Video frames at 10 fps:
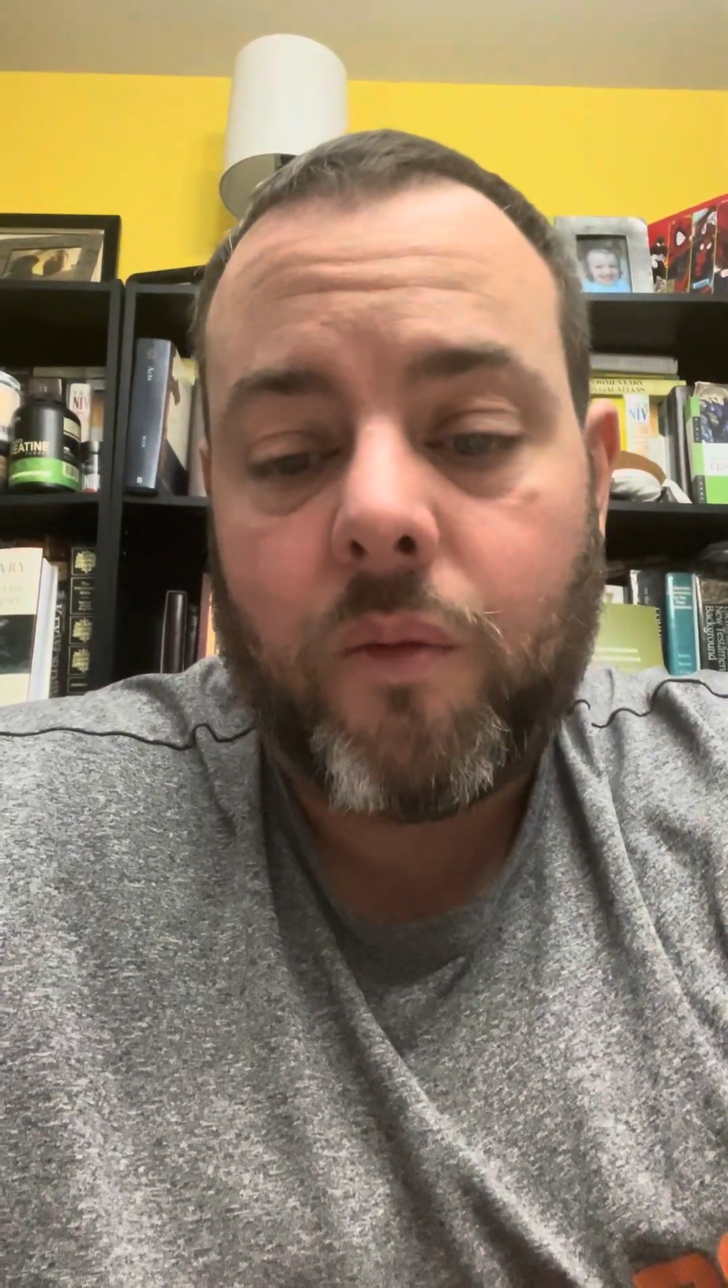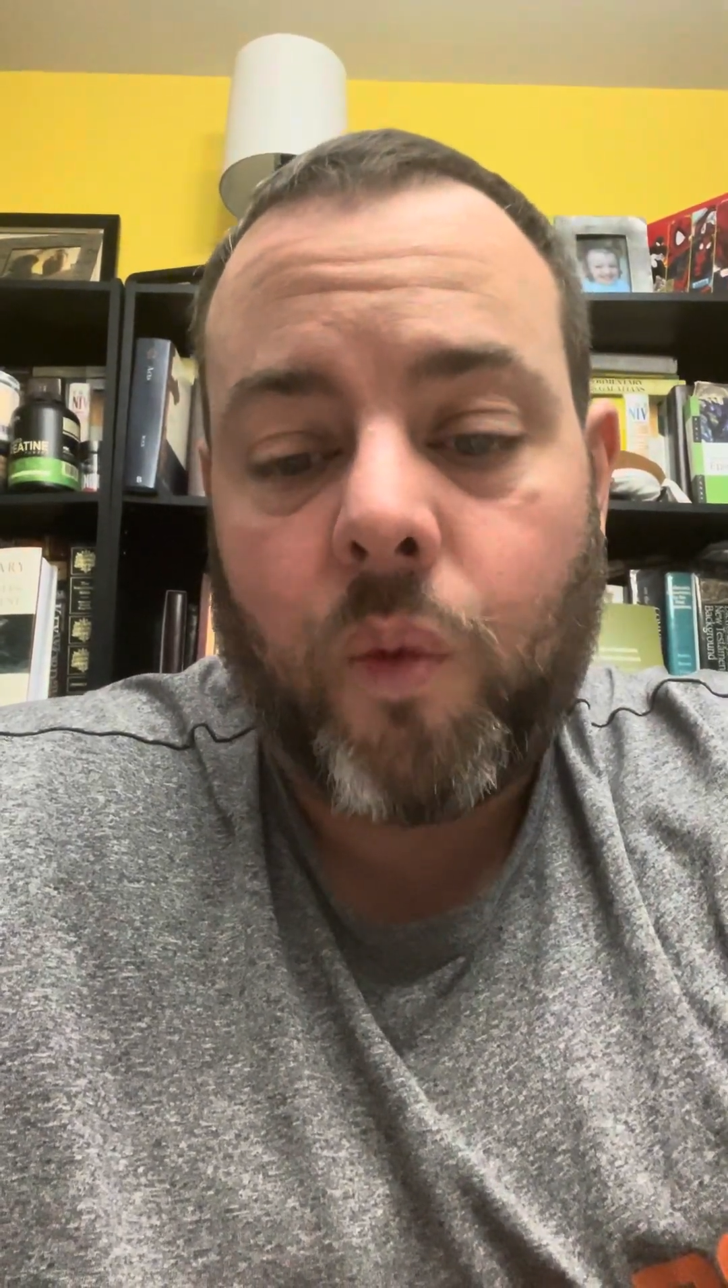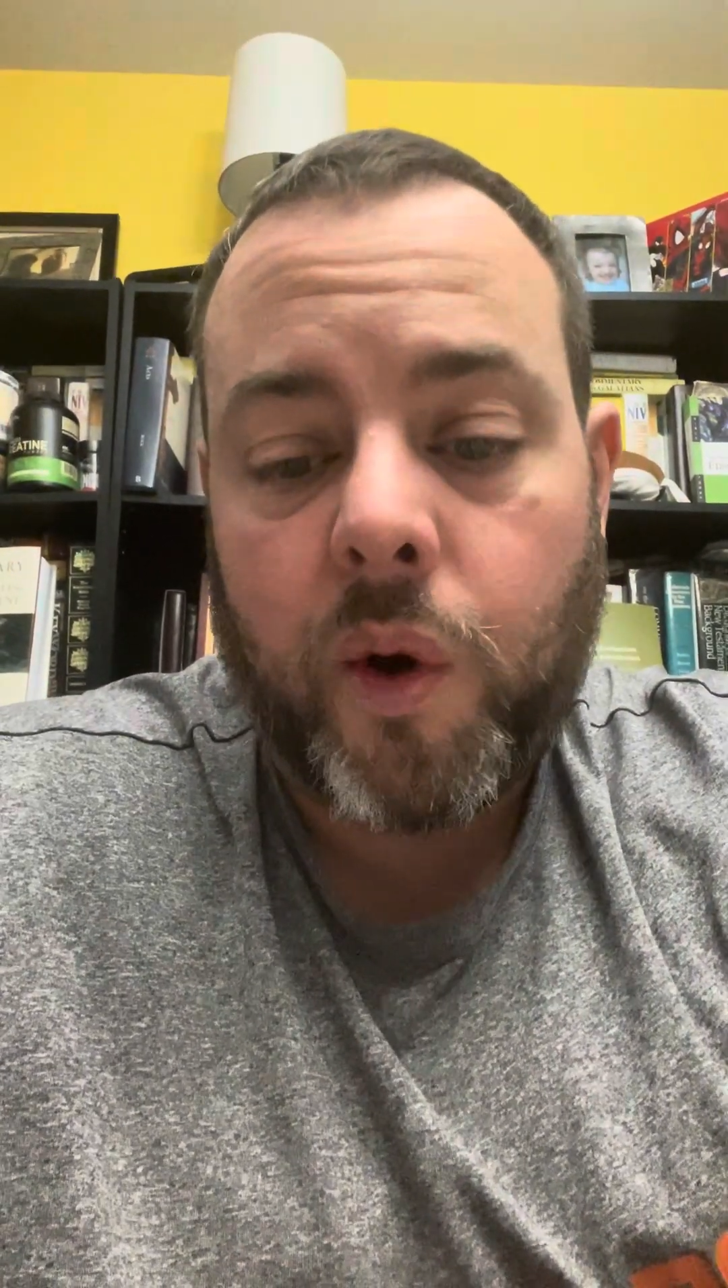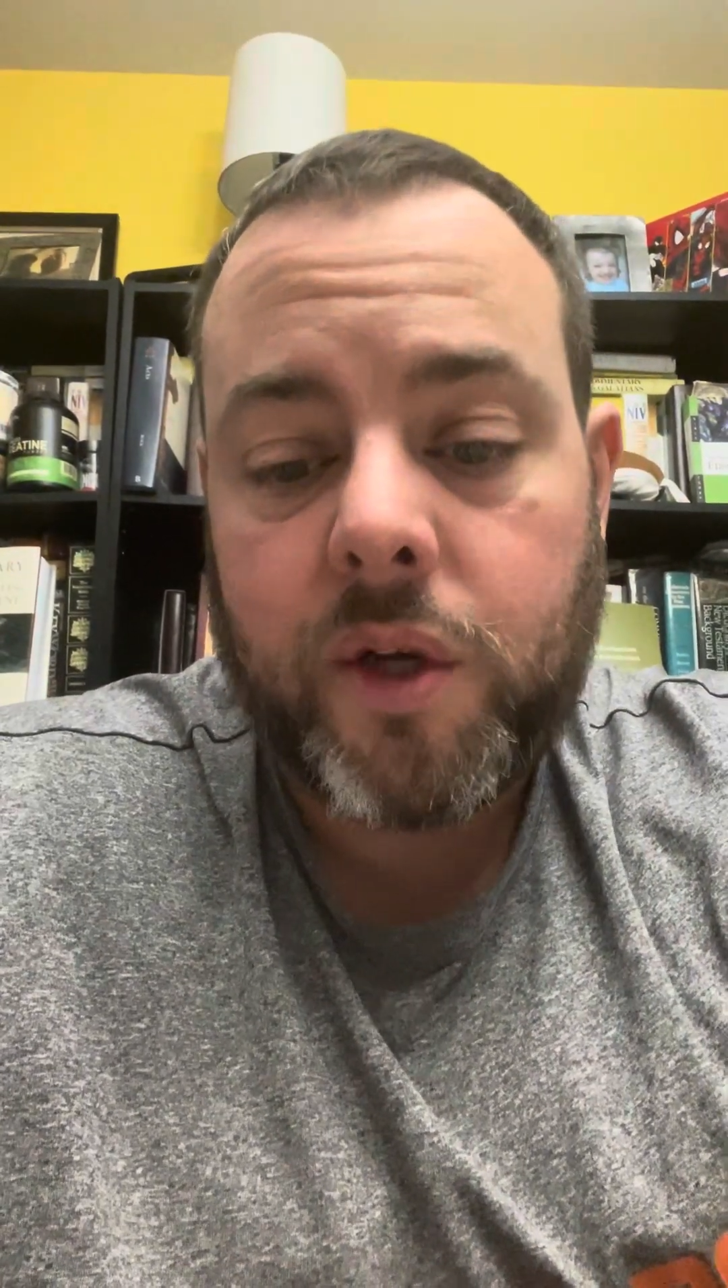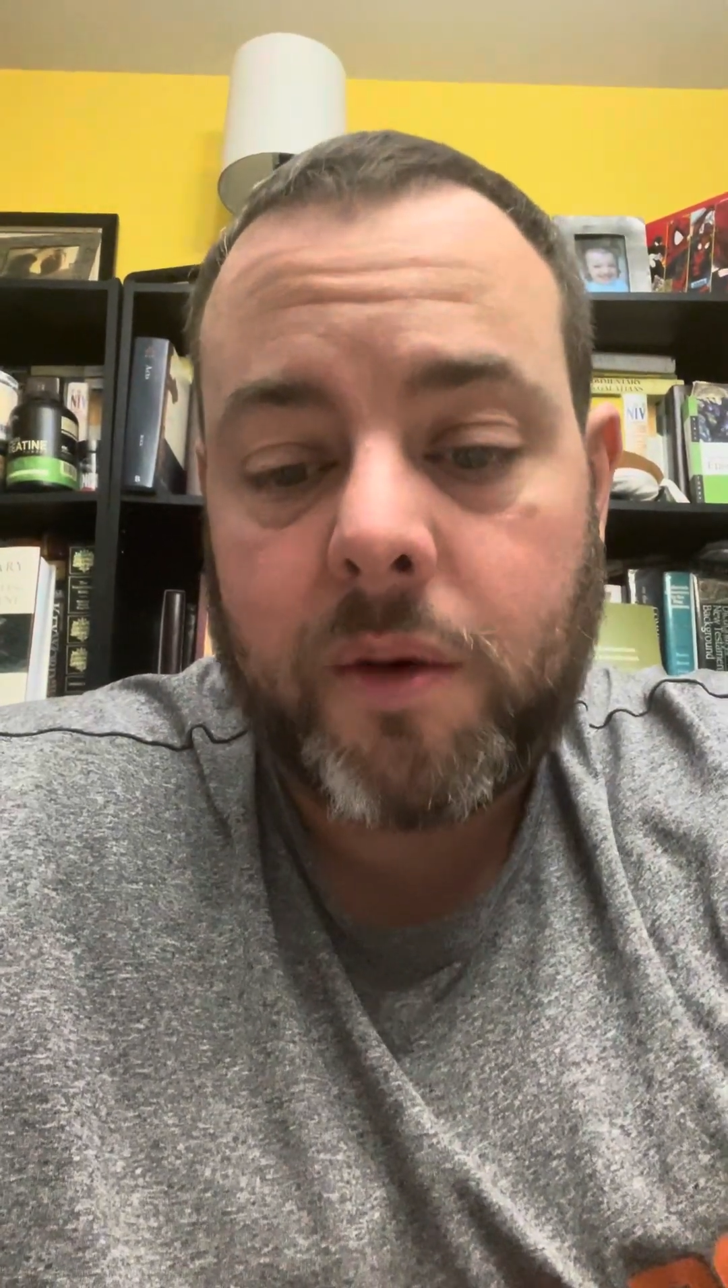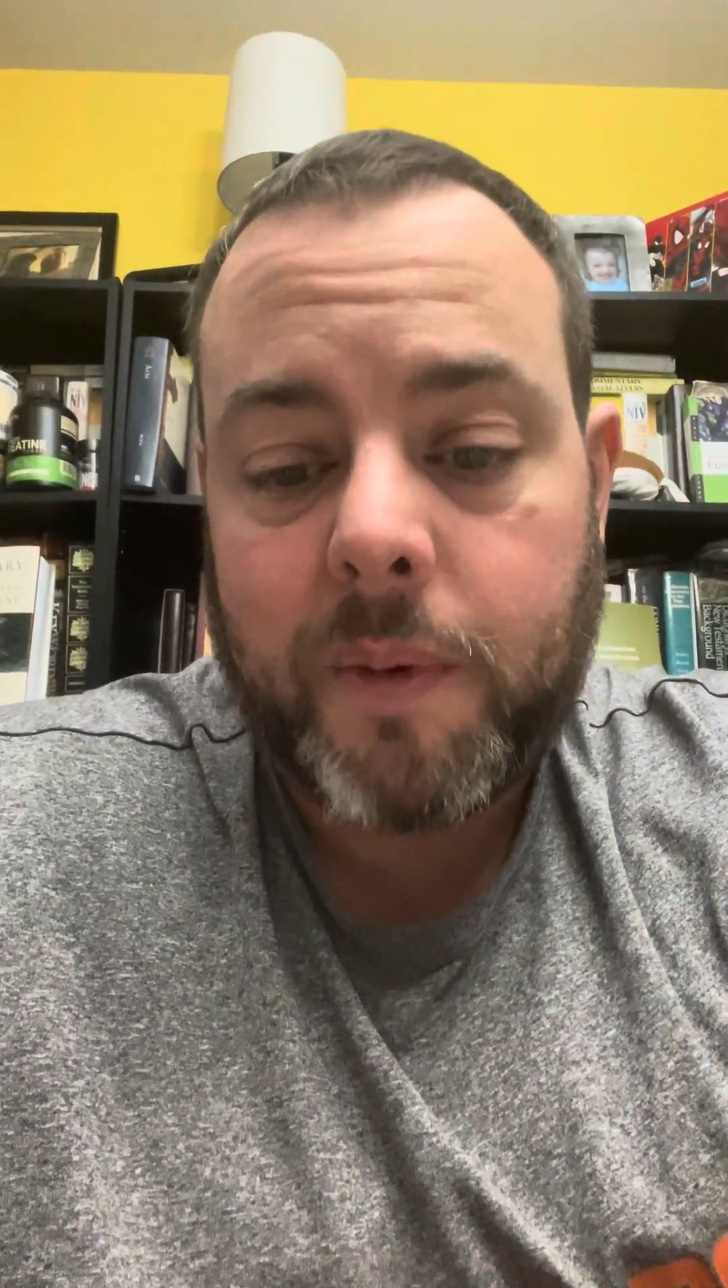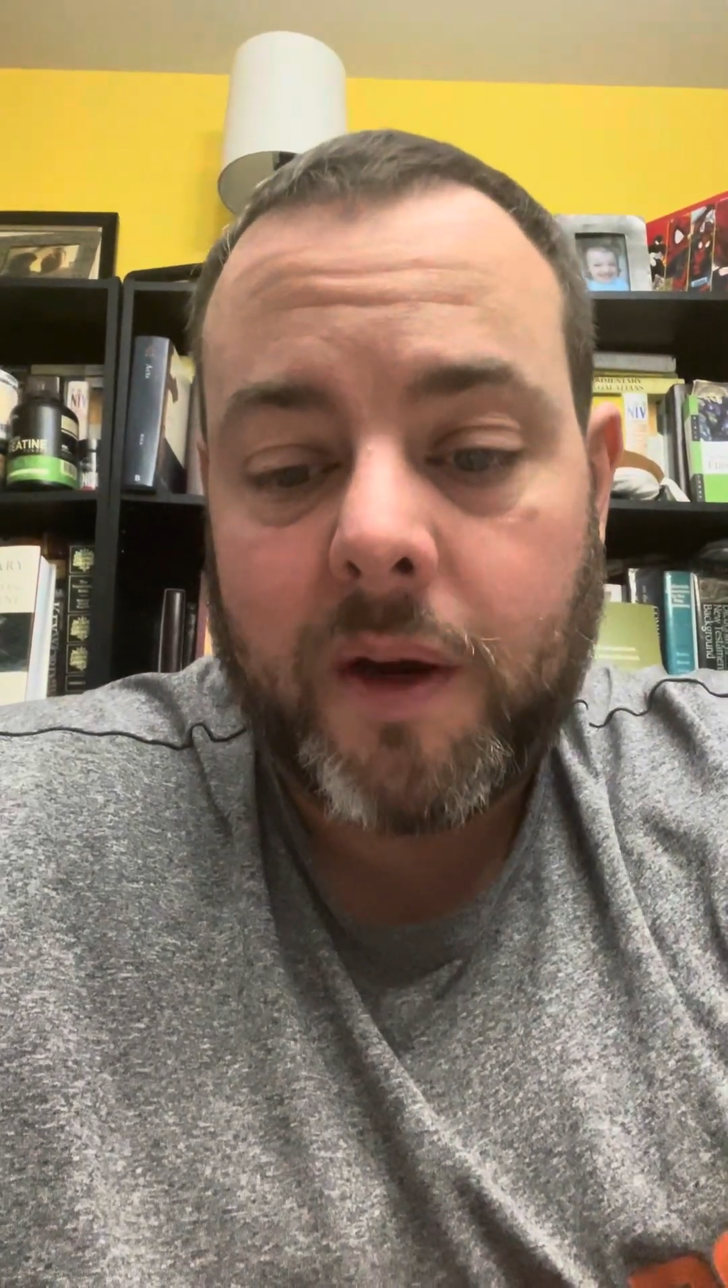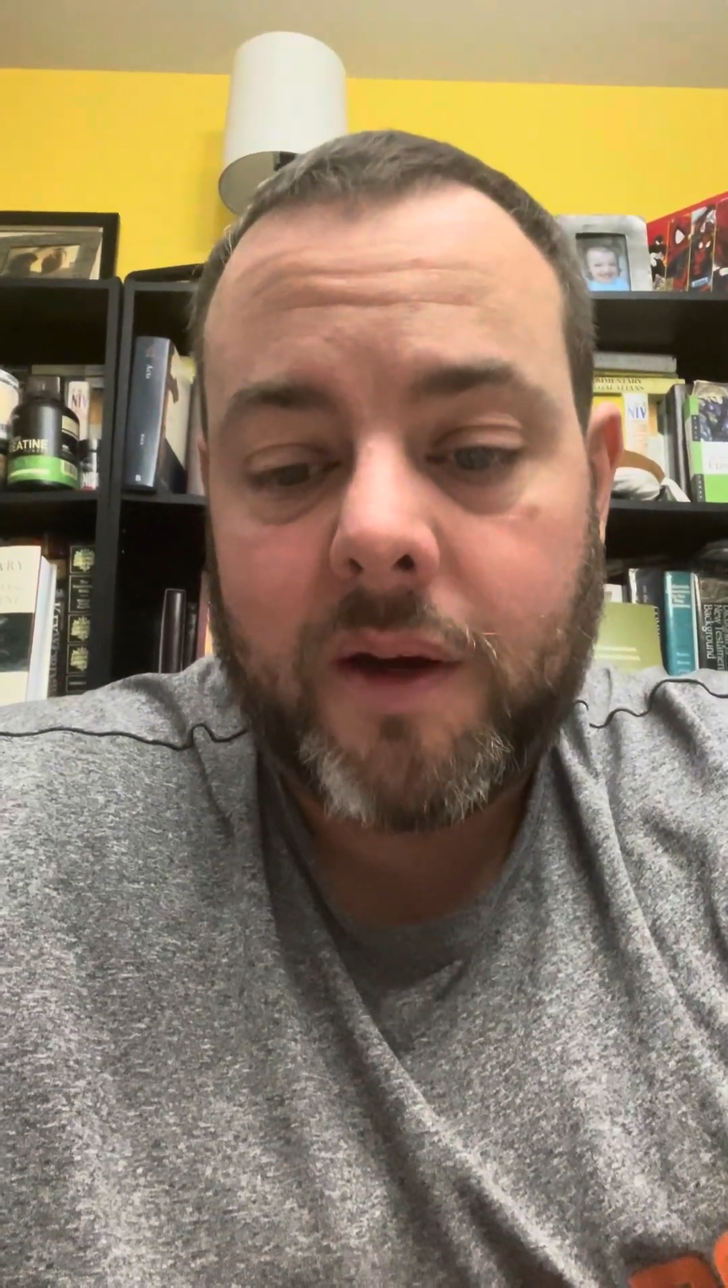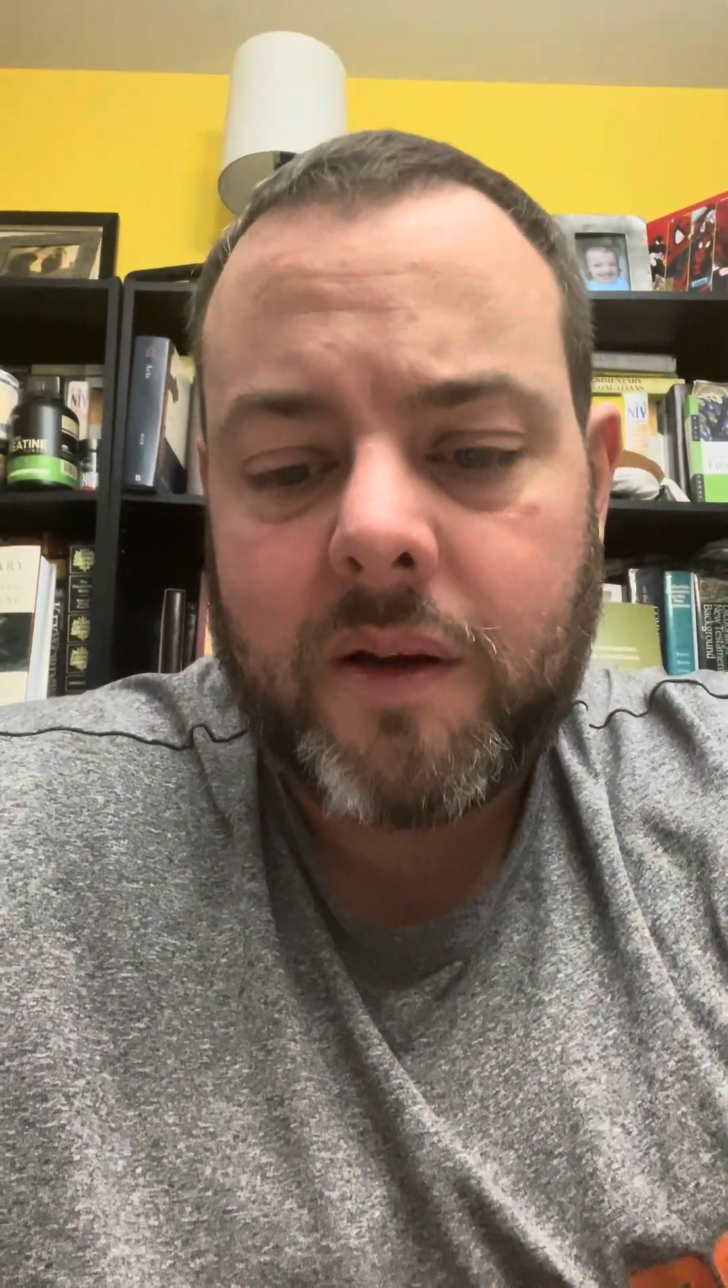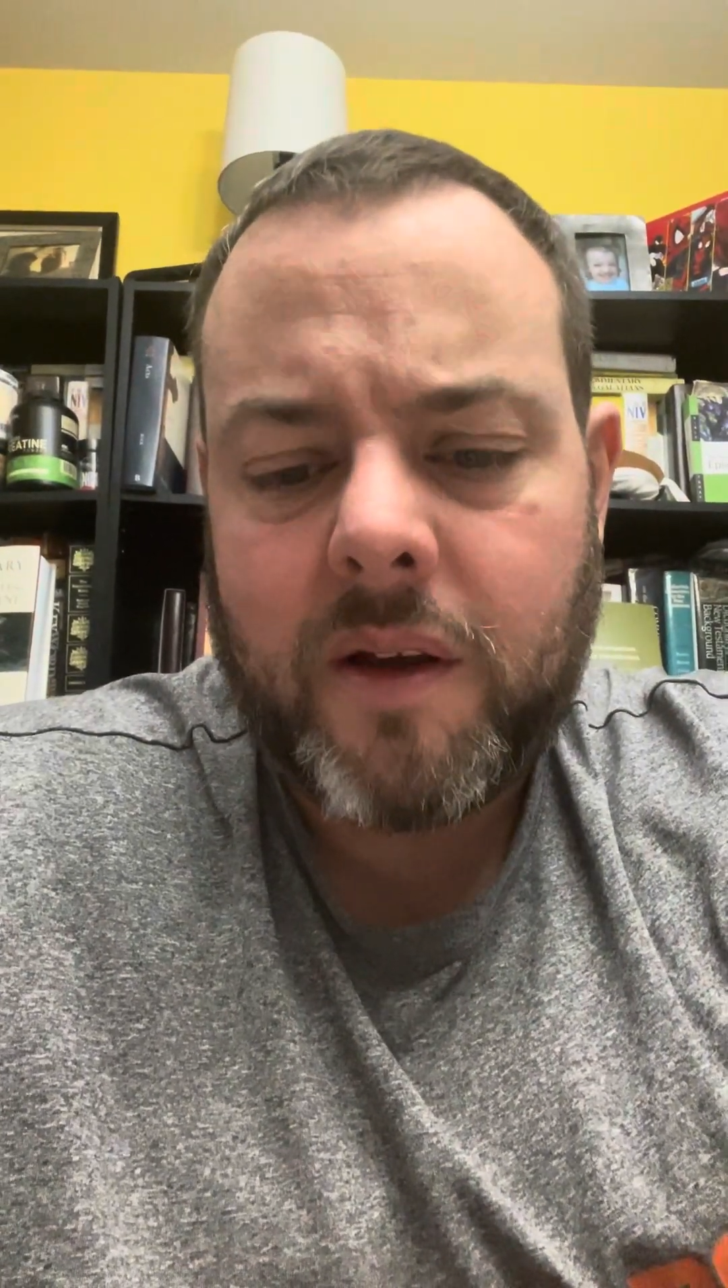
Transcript: worshiping?